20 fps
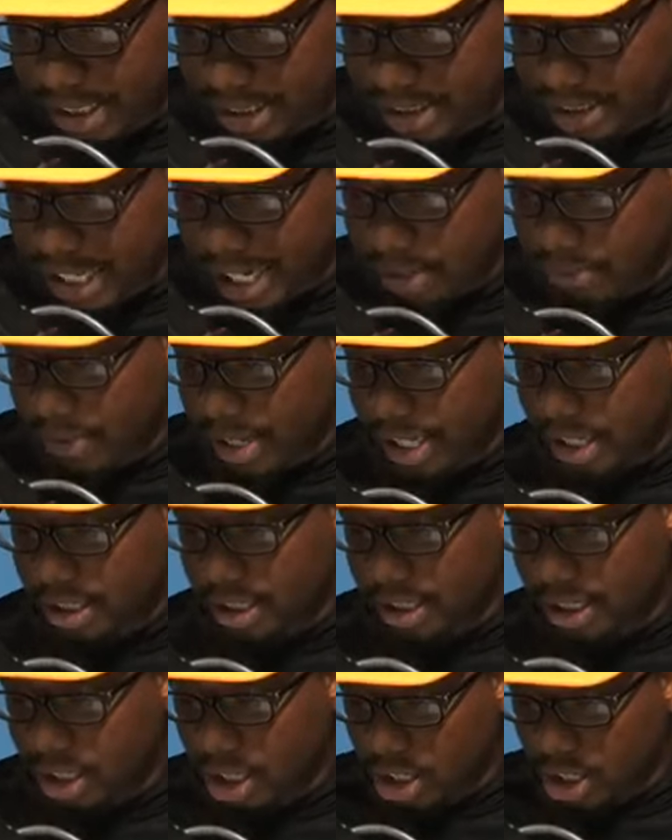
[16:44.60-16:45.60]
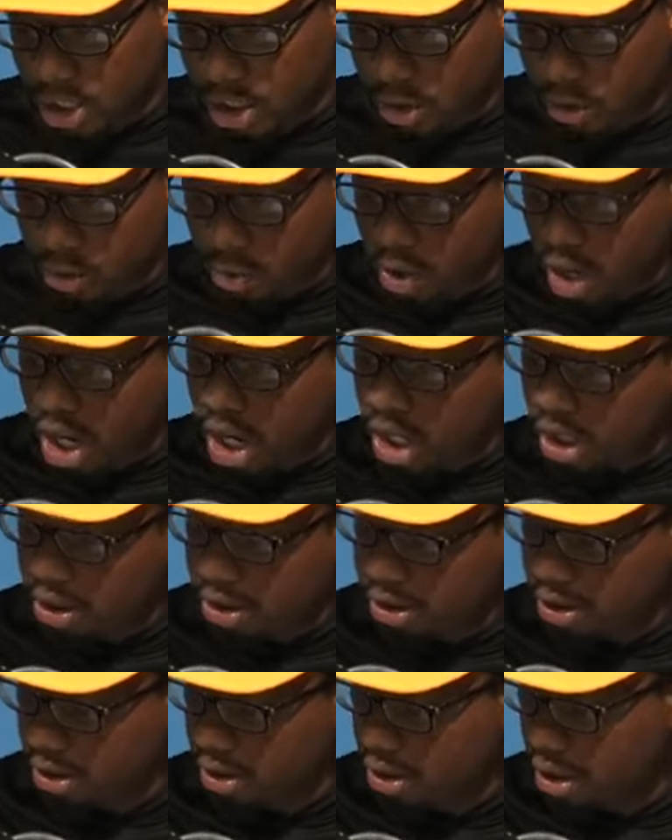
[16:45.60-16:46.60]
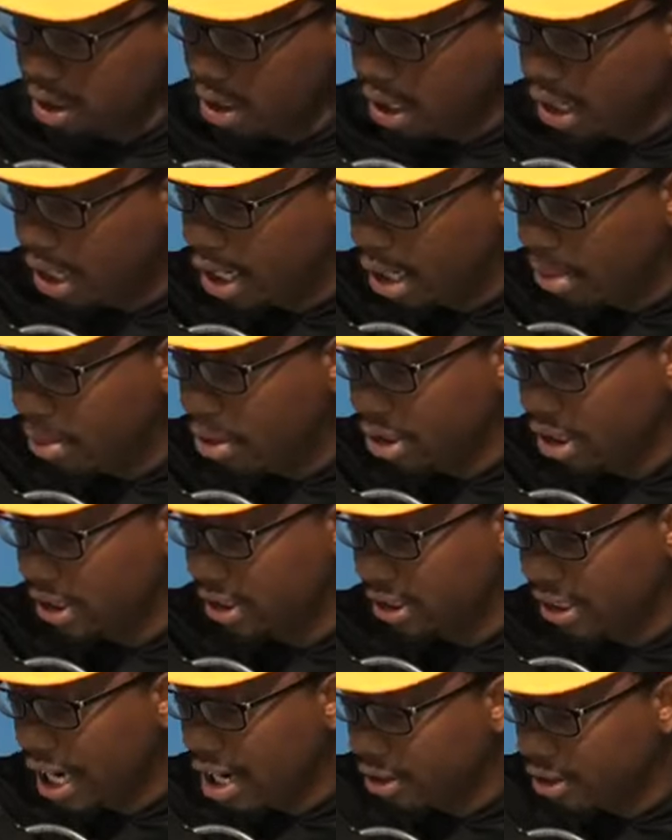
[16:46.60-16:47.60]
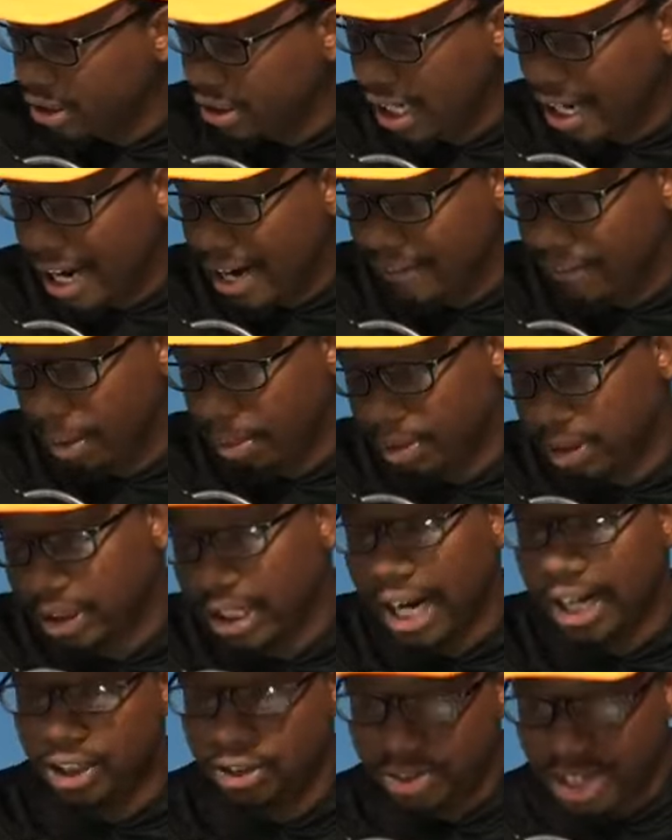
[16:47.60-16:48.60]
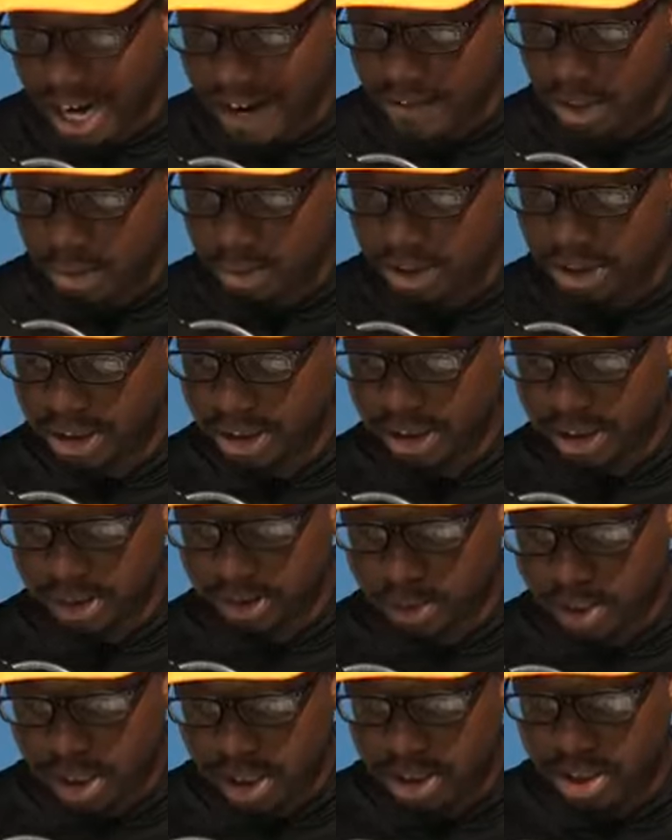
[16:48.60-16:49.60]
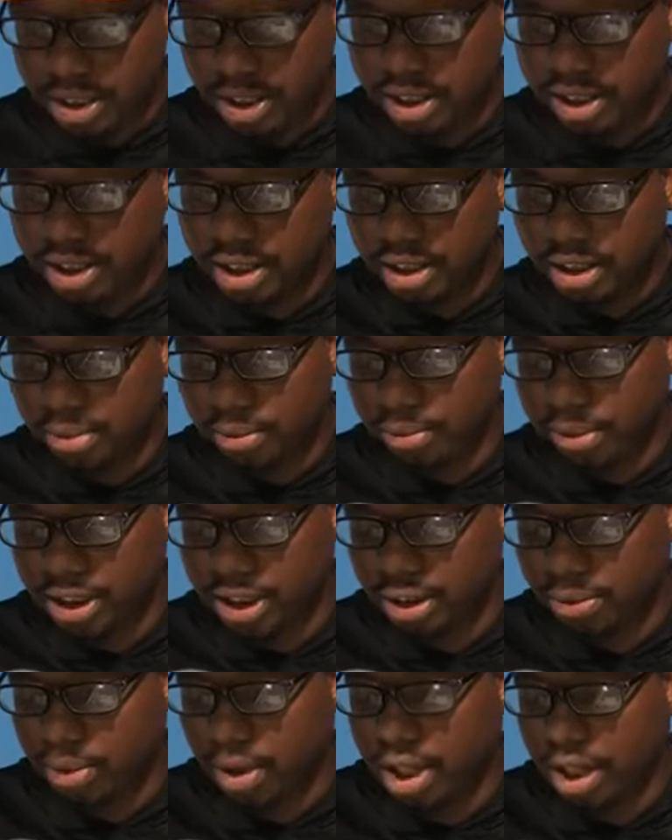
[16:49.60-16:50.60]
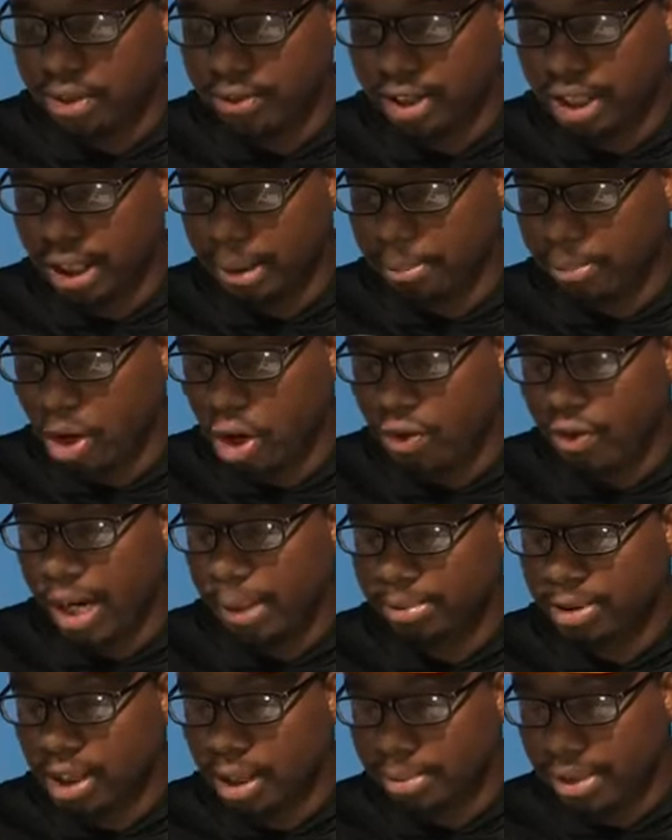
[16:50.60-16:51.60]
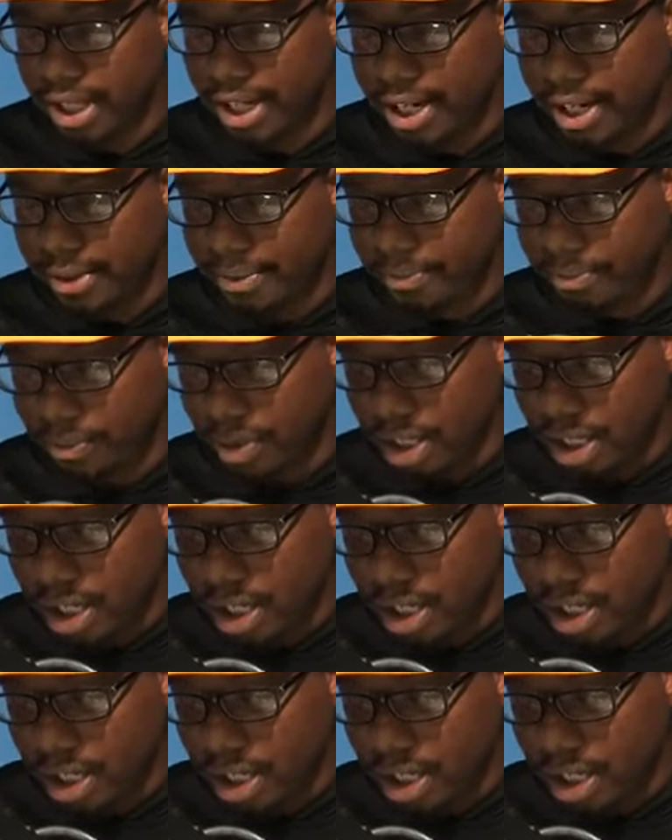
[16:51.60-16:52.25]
It's directly across on the south side from Scott Driver, which is one of the boat ramps up there.